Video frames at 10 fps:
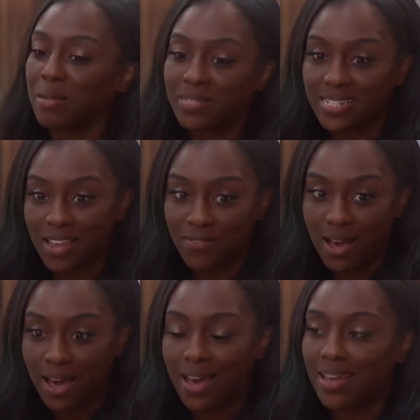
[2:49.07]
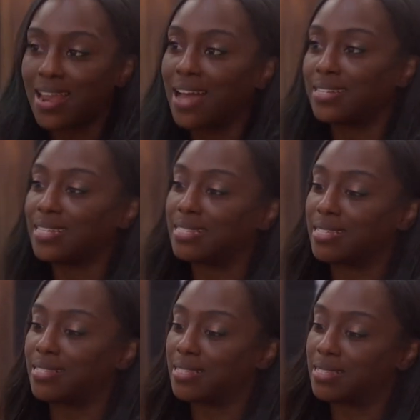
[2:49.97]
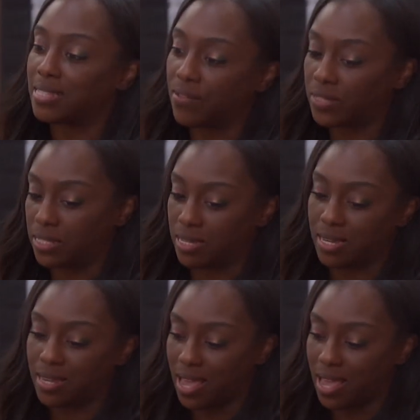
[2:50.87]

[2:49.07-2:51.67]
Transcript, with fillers: name is Da'Vonne. I did season 17